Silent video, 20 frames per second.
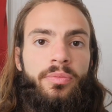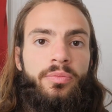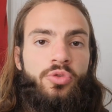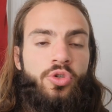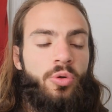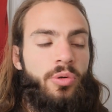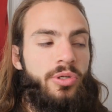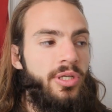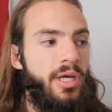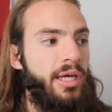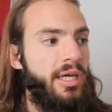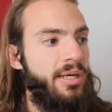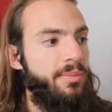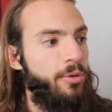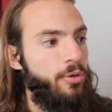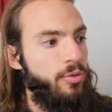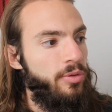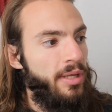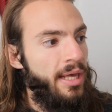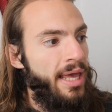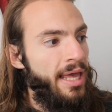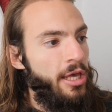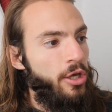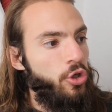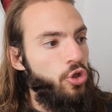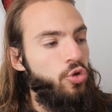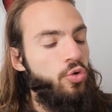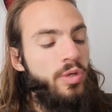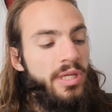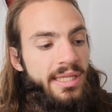So we're talking about
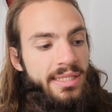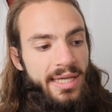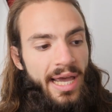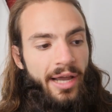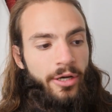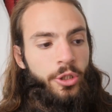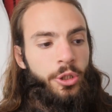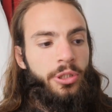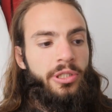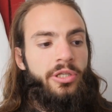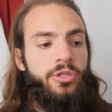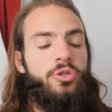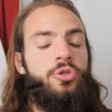you need to actually